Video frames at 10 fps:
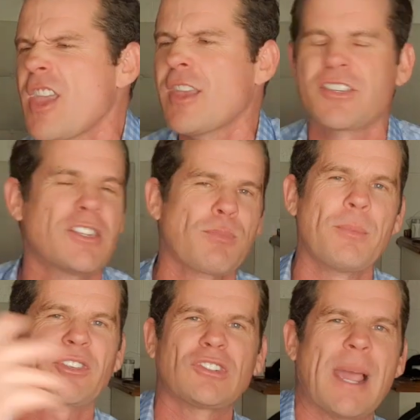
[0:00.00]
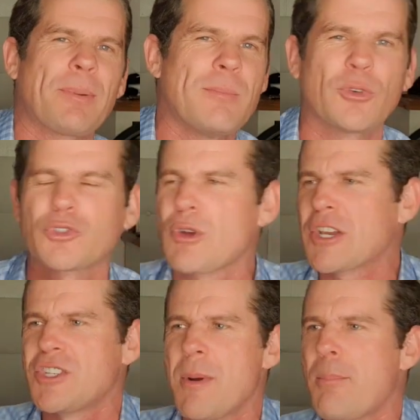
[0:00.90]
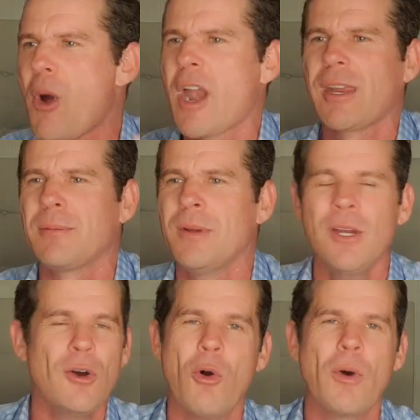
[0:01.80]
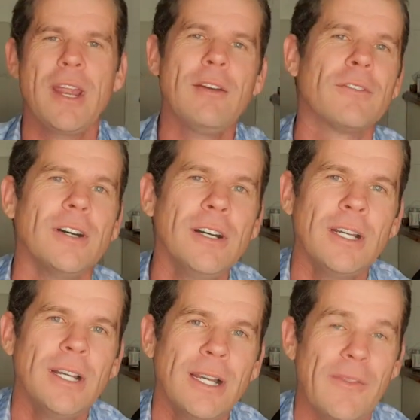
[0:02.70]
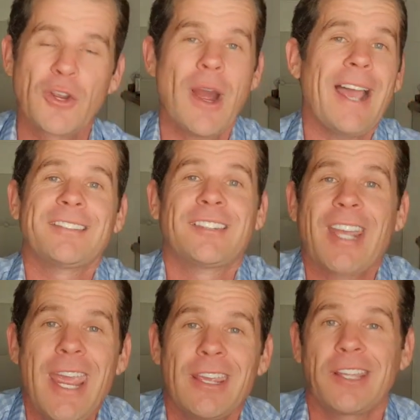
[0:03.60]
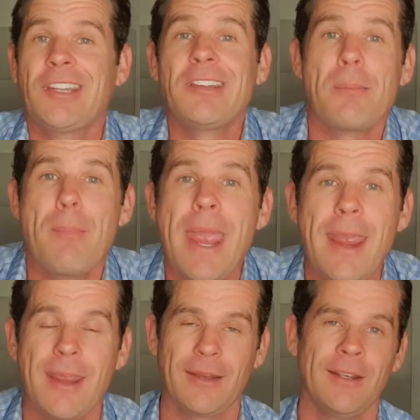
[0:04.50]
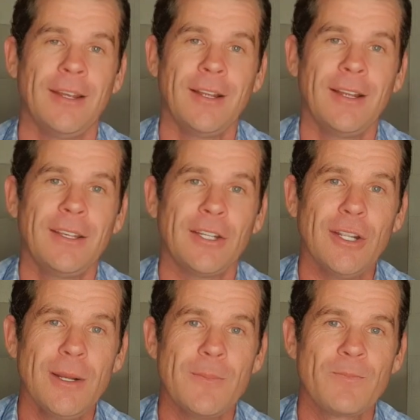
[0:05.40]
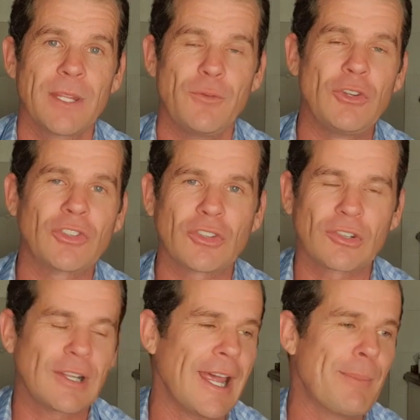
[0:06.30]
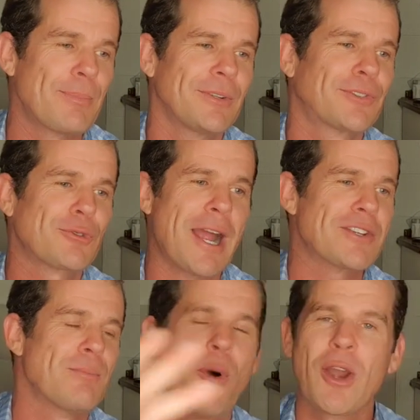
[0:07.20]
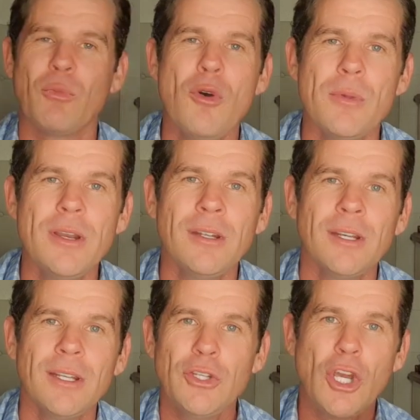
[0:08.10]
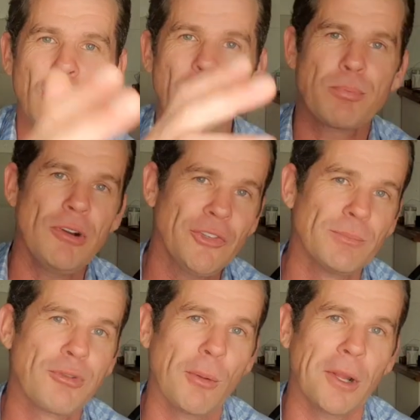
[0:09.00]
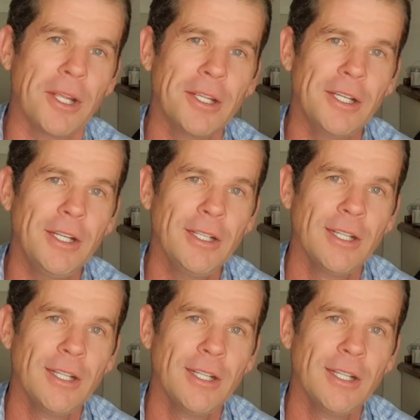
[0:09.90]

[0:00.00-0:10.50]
She's probably slapping him or scratching him or biting him or whatever, and the guy has to take it because he's a man. You know, if you slap and scratch and bite a woman, you're going to go to prison probably. You know,